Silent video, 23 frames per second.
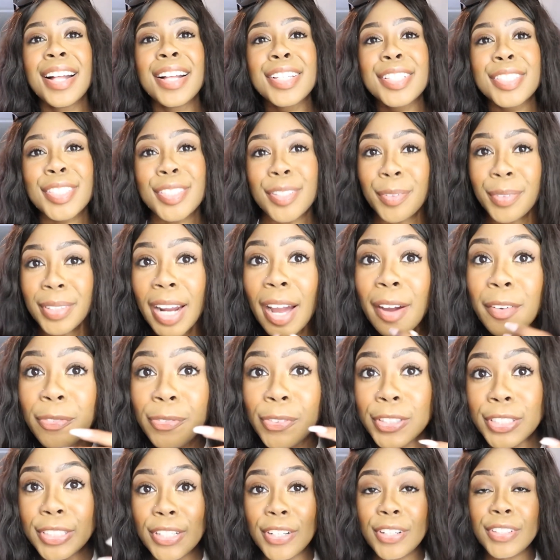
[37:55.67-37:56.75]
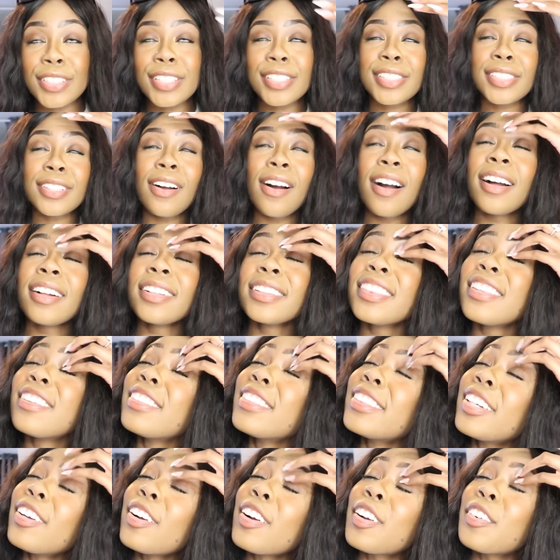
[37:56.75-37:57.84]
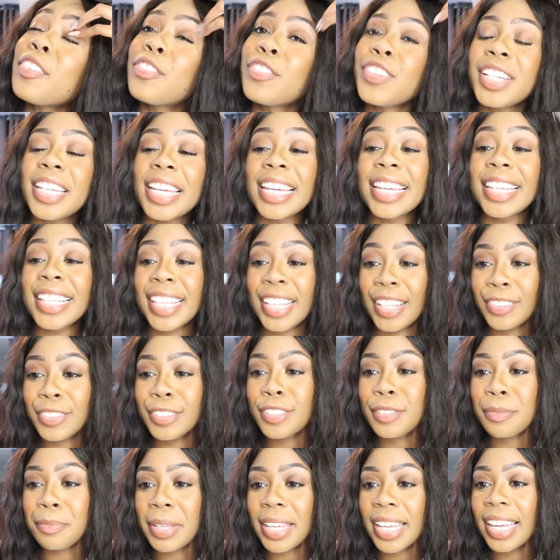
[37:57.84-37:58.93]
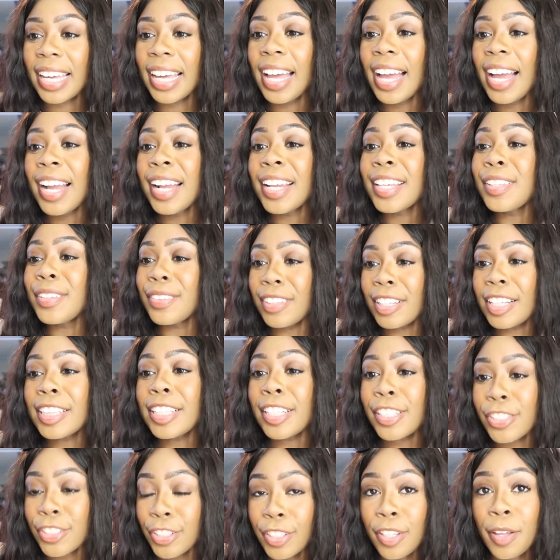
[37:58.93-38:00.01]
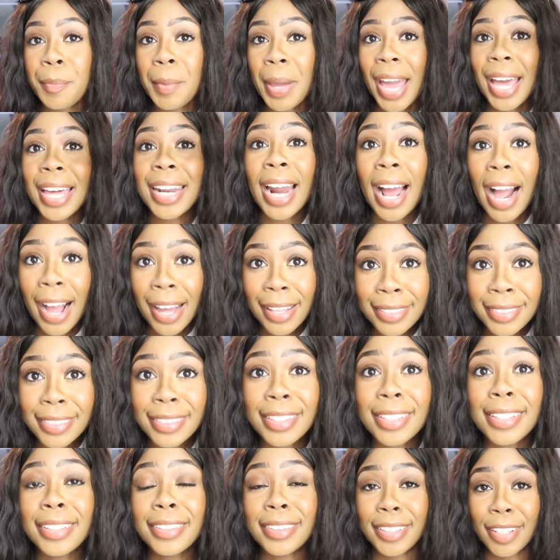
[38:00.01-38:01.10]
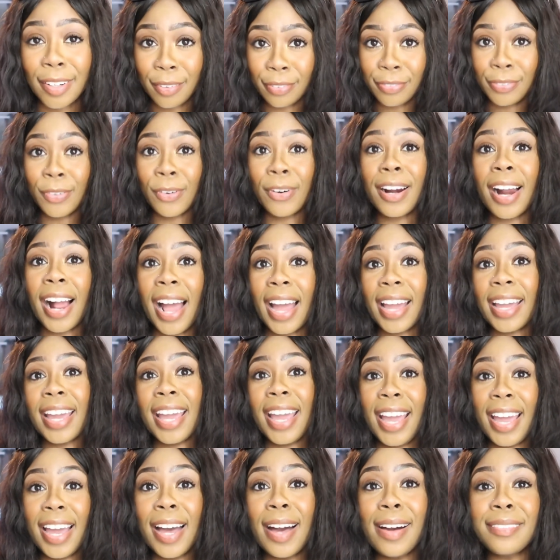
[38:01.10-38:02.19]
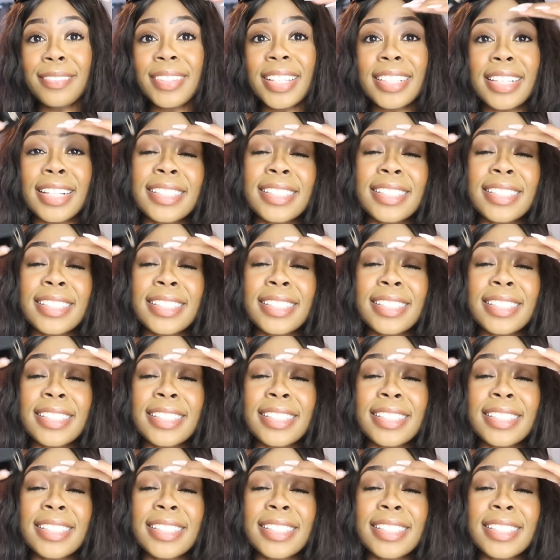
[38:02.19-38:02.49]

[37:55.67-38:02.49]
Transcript: So when I first heard this song, the lyric freaking kills me. You think that you're the man, I think, therefore I am. Like,